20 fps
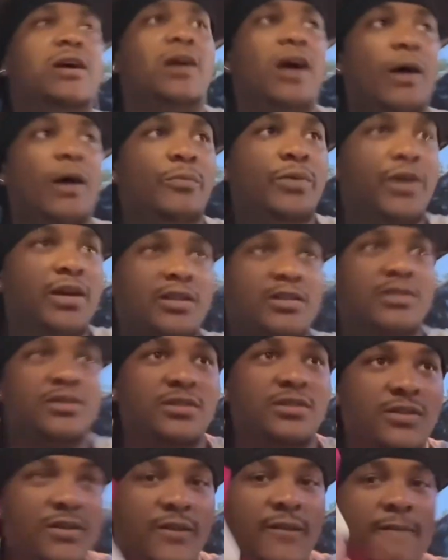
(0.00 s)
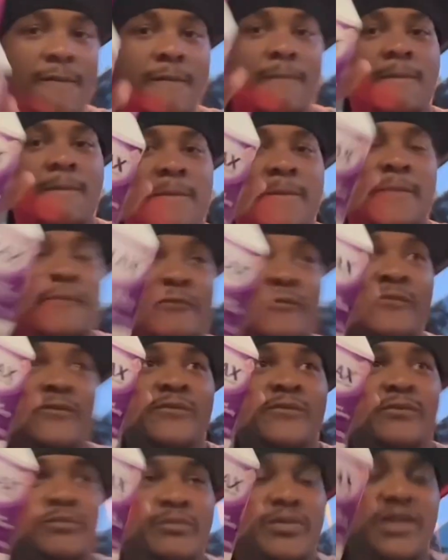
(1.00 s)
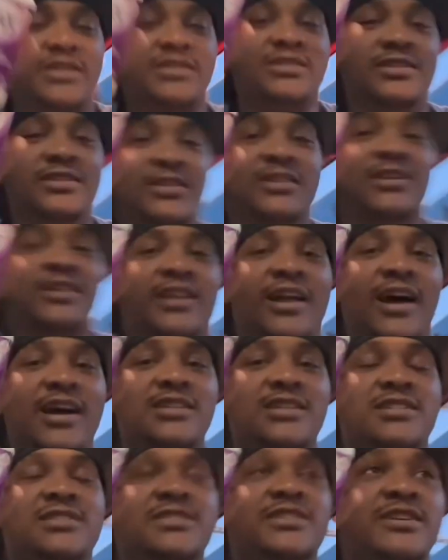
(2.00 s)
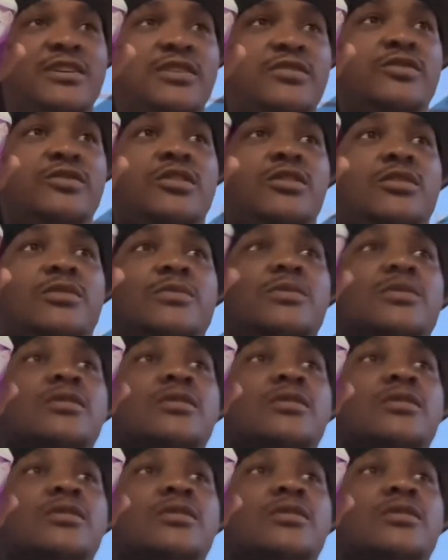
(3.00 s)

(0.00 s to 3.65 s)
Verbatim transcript: I picked the picked a little laxative up.